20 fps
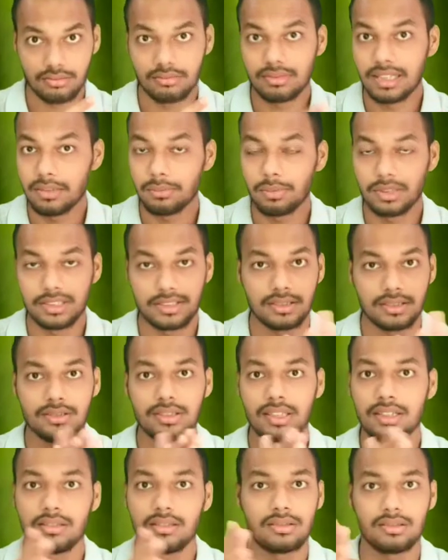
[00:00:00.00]
10%,
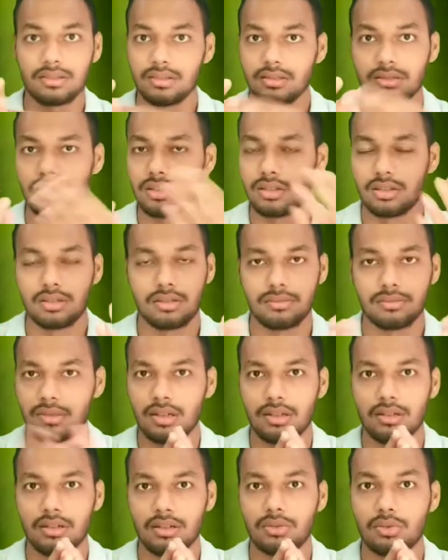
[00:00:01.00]
then
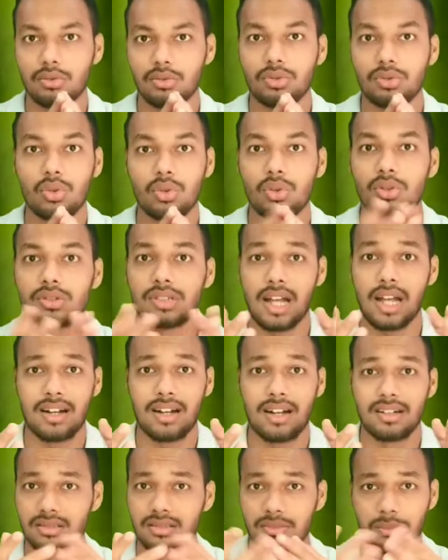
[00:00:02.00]
the root growth
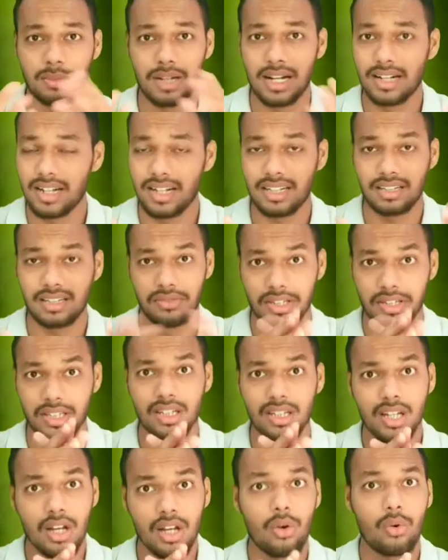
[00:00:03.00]
and plant
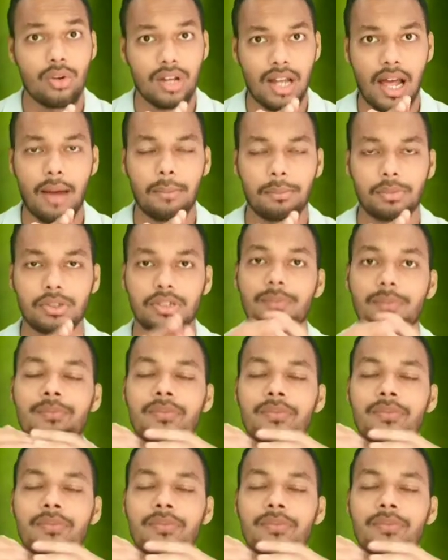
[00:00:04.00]
activity will hamper.